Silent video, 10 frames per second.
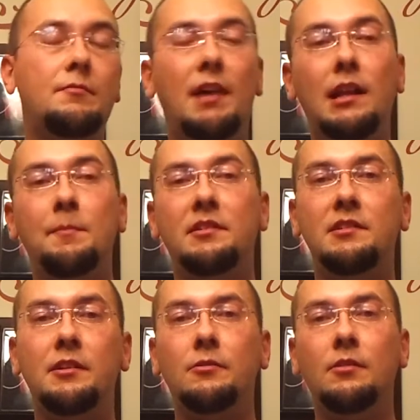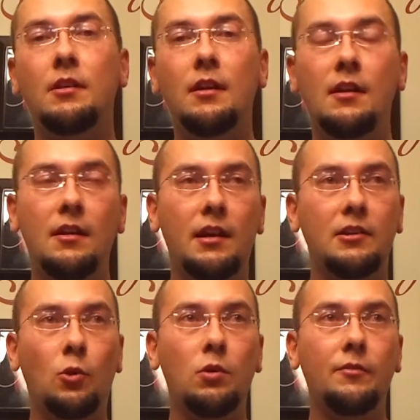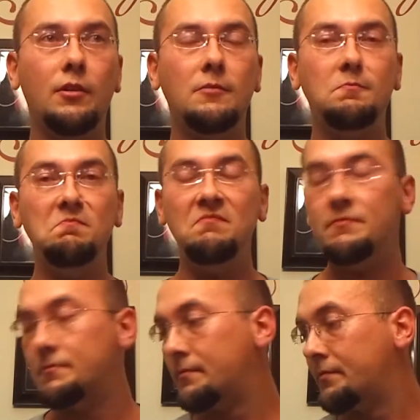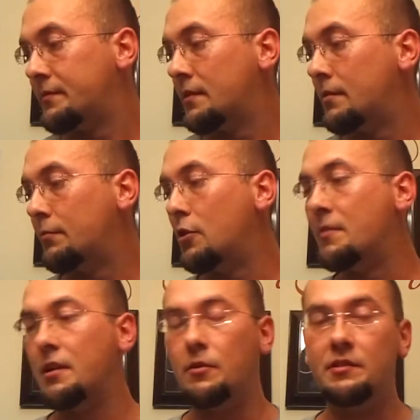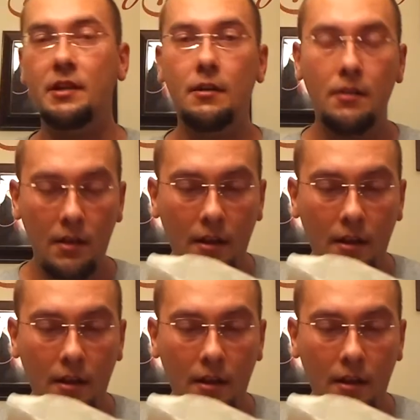my lips to tingle and to quiver. Blow my nose now.